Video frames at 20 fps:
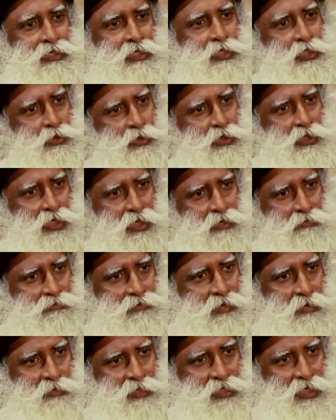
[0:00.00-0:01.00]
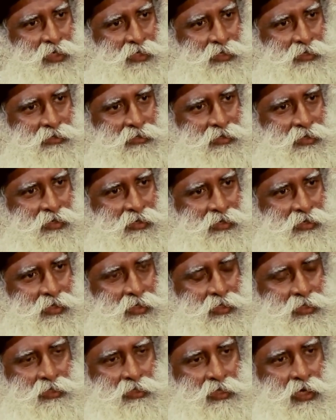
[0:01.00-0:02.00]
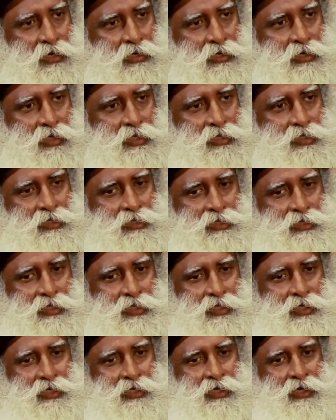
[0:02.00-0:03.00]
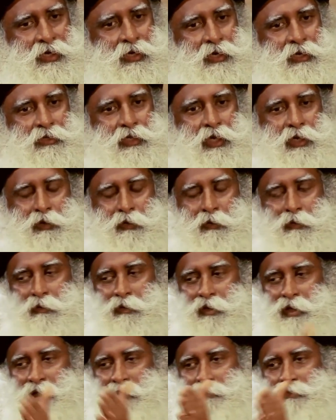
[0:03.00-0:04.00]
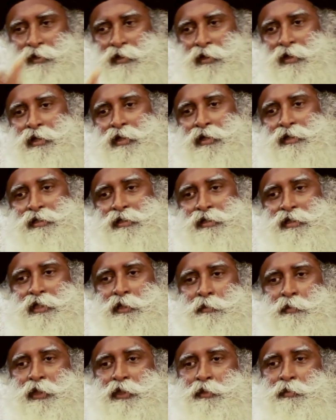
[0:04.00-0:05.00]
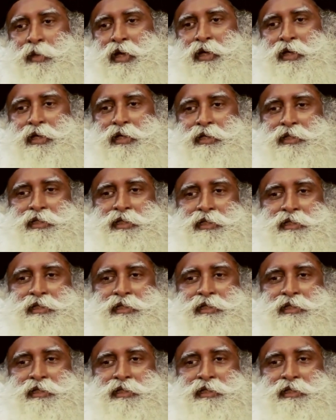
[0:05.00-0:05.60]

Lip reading: It's good enough, I'm saying. It is not necessary that only if she earns this much money,